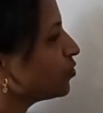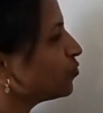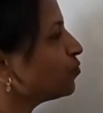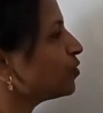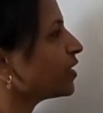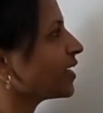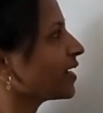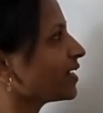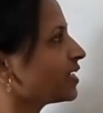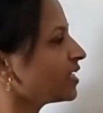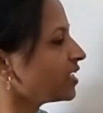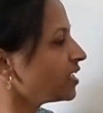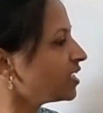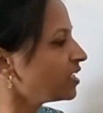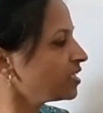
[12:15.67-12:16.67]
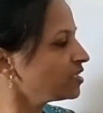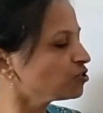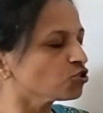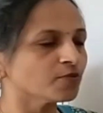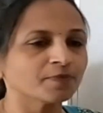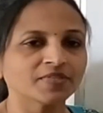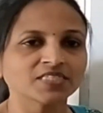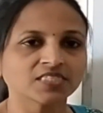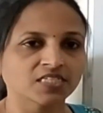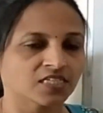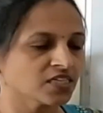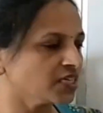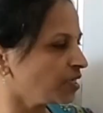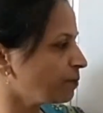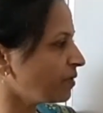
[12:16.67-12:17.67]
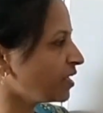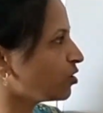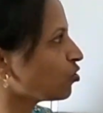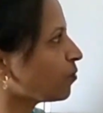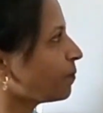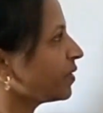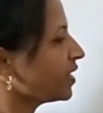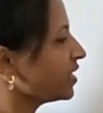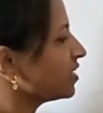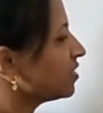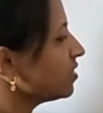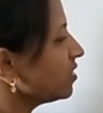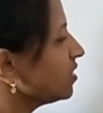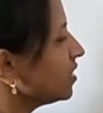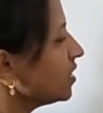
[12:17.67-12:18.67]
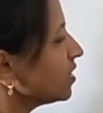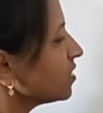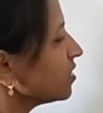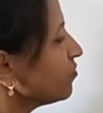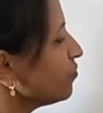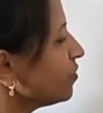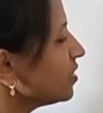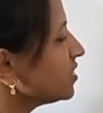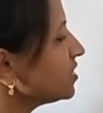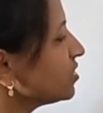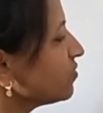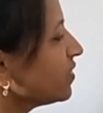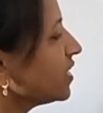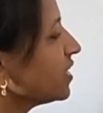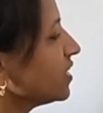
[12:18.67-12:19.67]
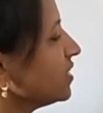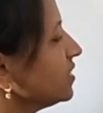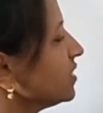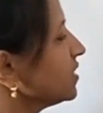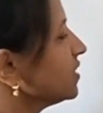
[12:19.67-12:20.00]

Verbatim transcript: two categories of this increment operator. The first one is